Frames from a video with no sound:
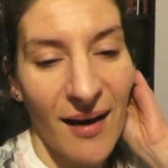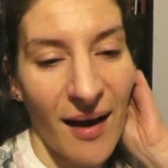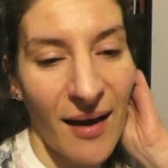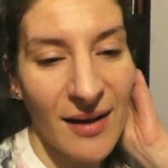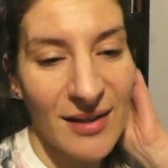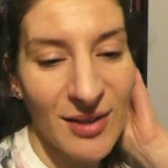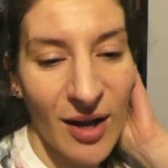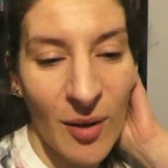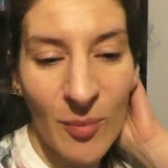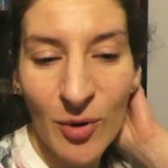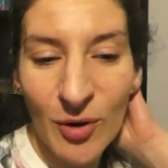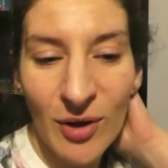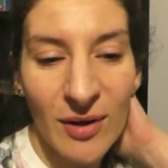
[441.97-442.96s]
and
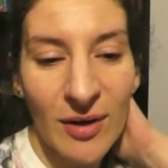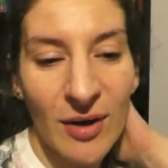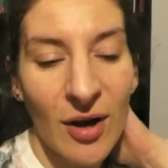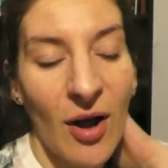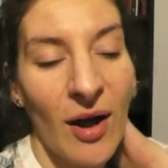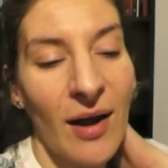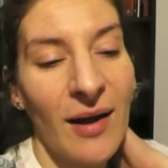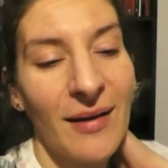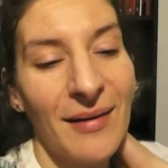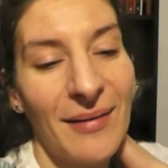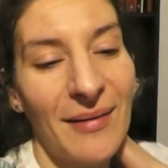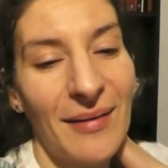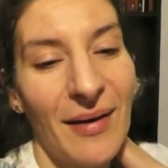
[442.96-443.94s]
I'm not gonna
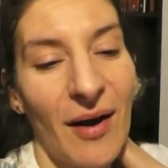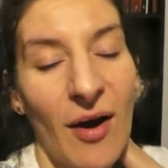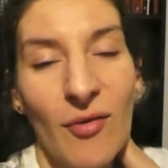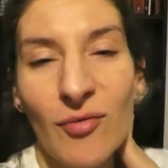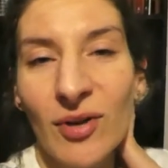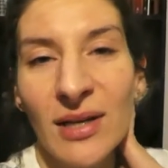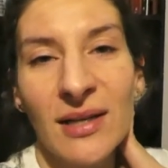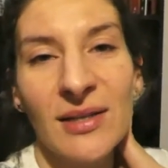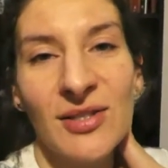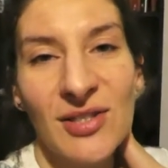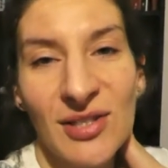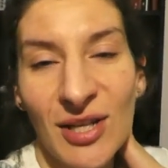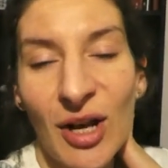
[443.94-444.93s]
lie I really
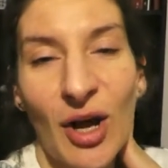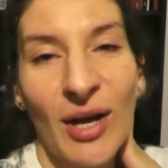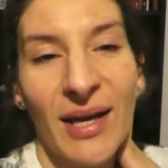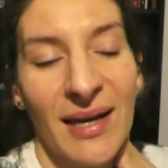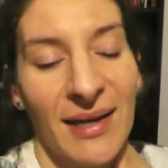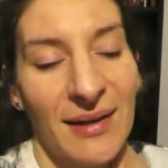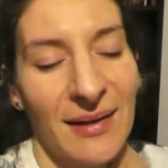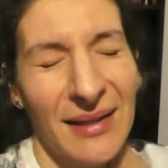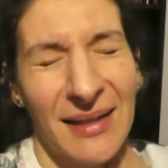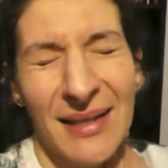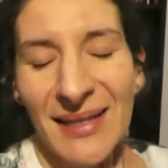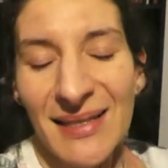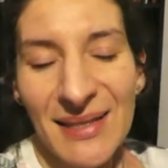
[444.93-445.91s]
used to like it
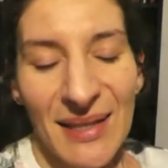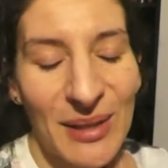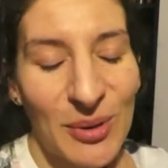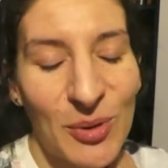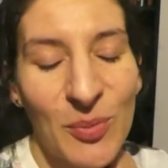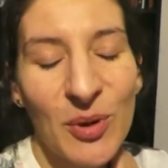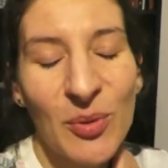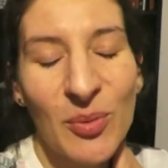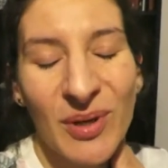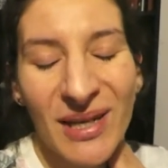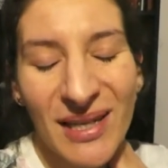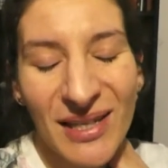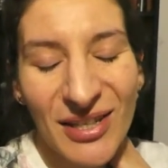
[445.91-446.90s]
and it is a little bit
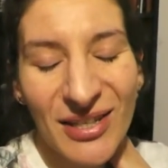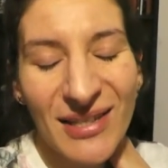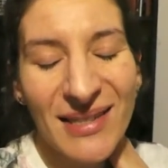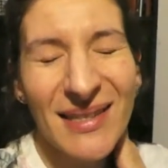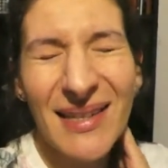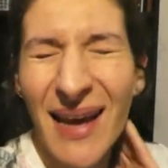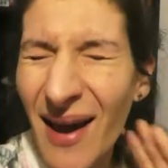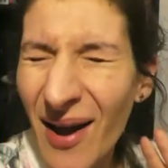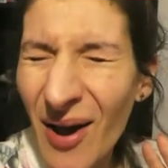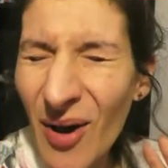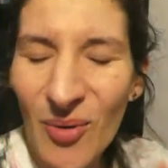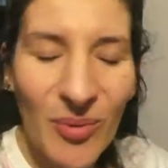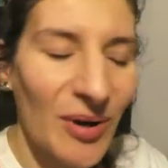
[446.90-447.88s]
weird
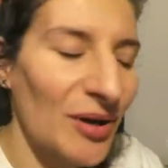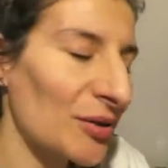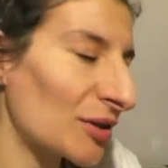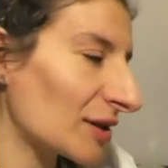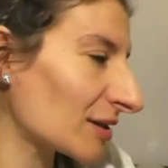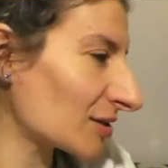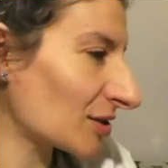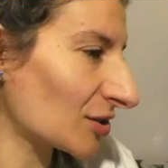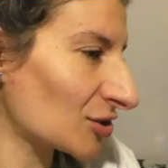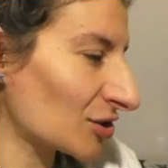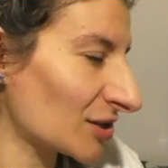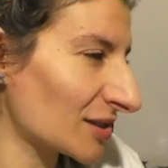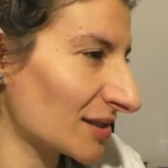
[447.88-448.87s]
now where things are
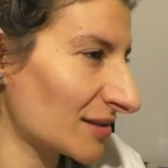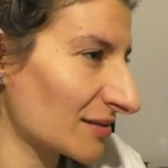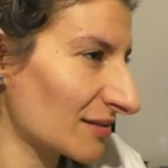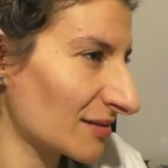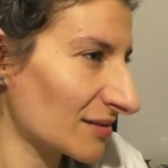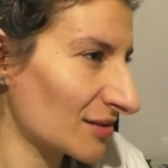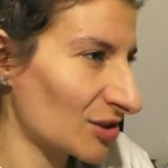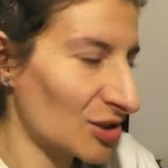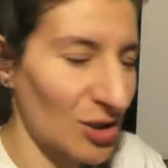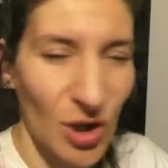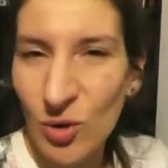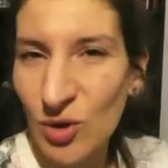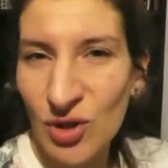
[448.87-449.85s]
just
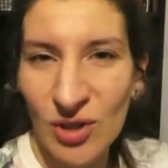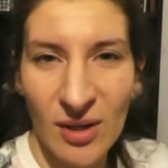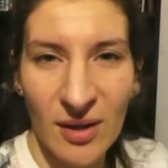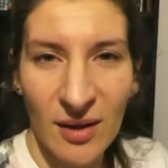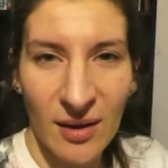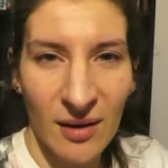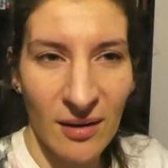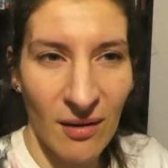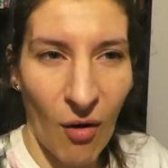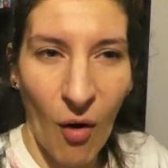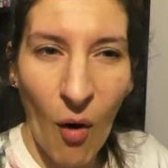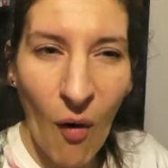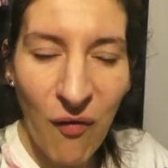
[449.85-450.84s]
socially
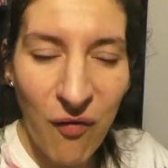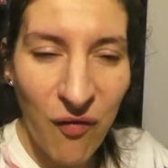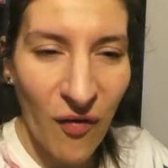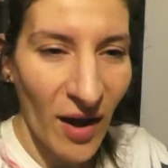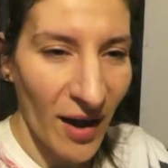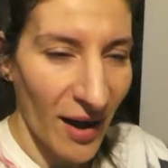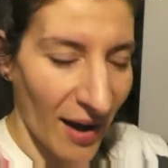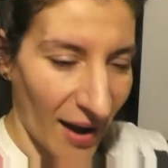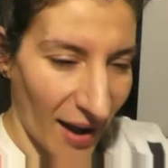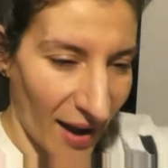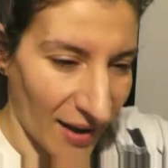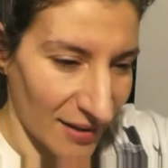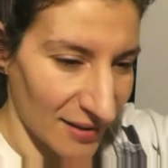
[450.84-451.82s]
off
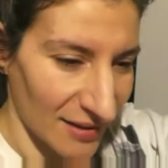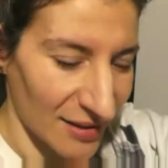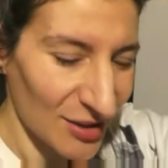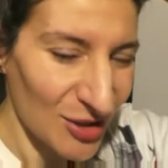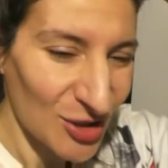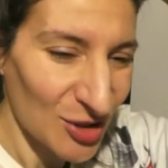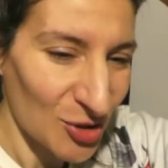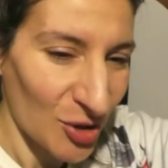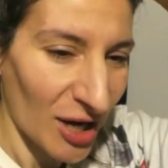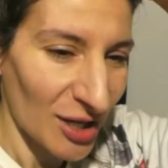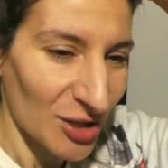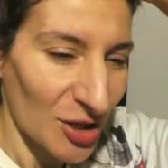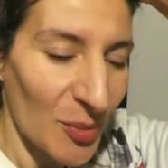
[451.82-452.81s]
and it's
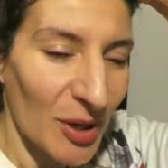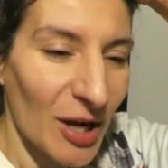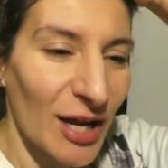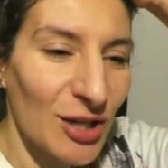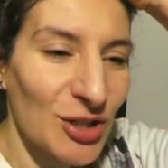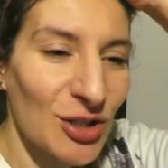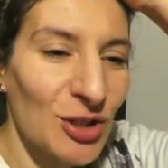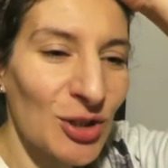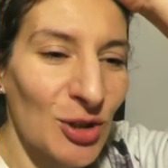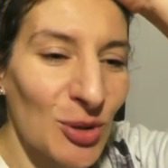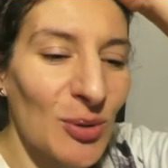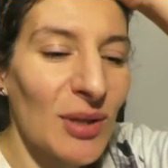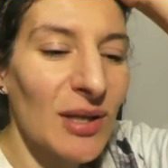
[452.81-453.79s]
strange I mean I actually
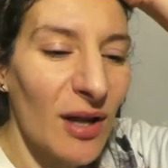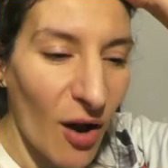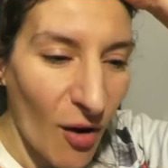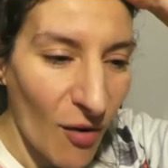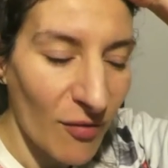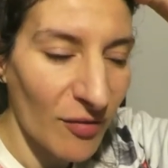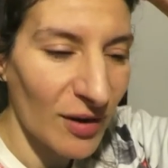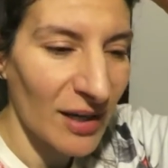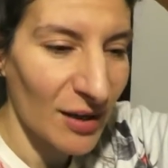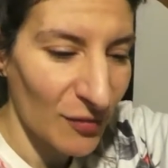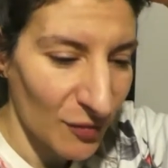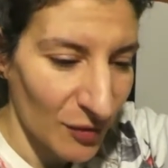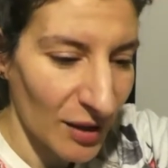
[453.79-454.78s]
do love
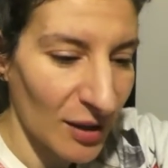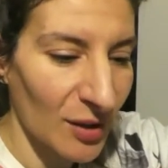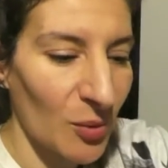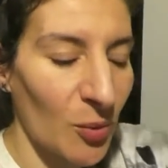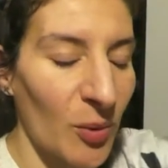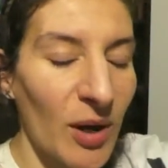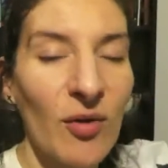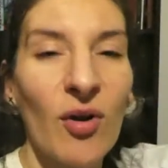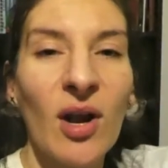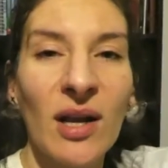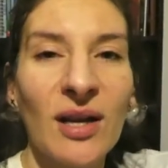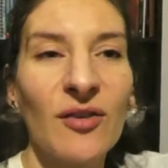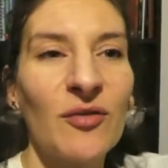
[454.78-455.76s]
living where
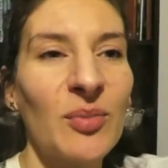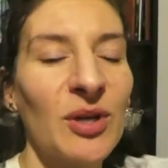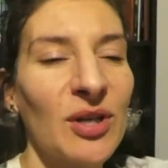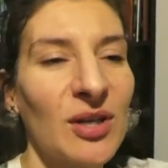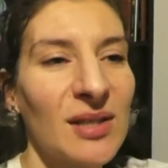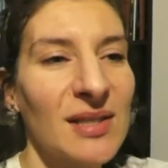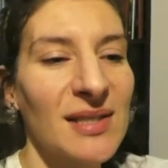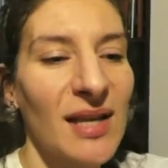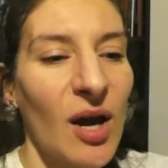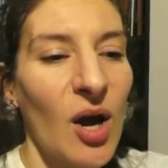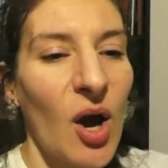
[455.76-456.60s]
I live because